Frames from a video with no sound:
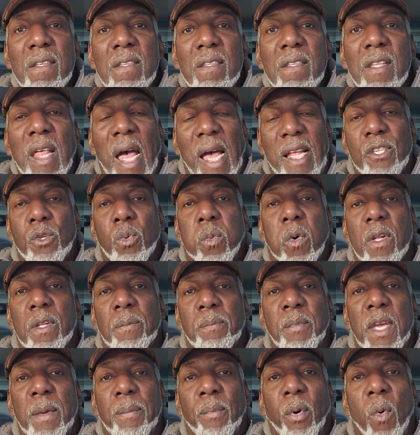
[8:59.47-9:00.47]
that's what
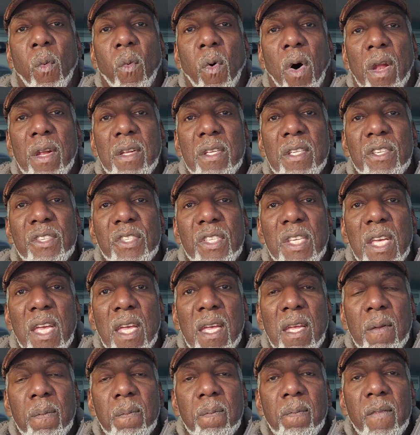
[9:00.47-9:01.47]
people wanted to
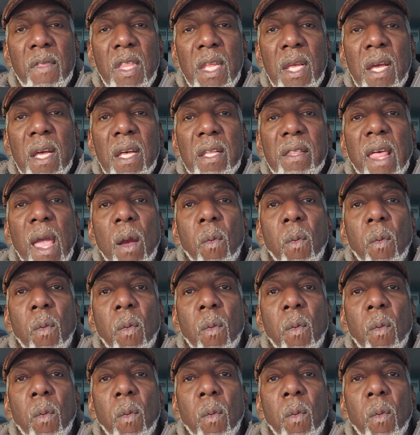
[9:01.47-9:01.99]
see. They